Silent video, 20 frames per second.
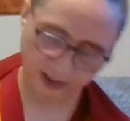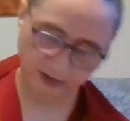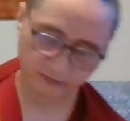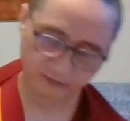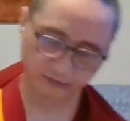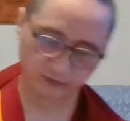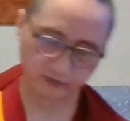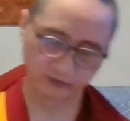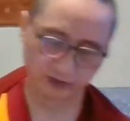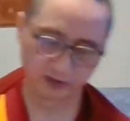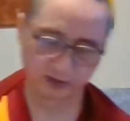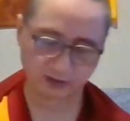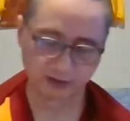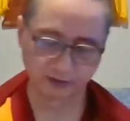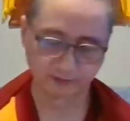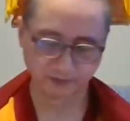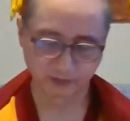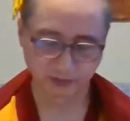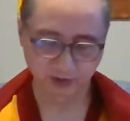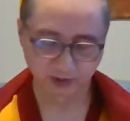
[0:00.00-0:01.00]
cave or
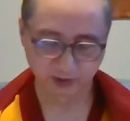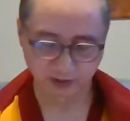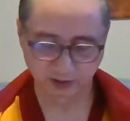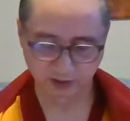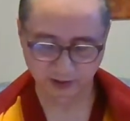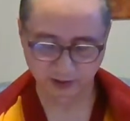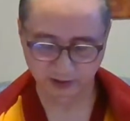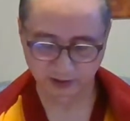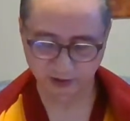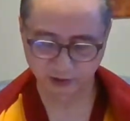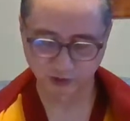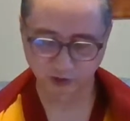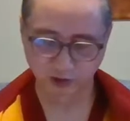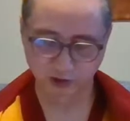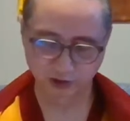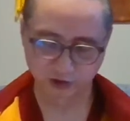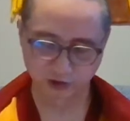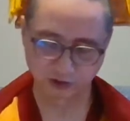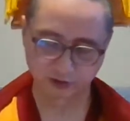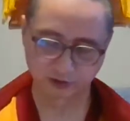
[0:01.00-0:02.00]
in the
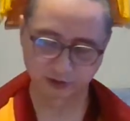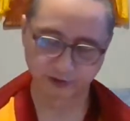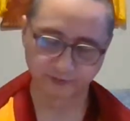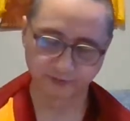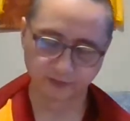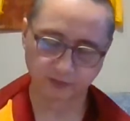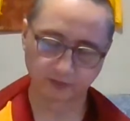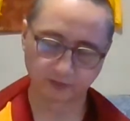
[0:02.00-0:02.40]
solitude.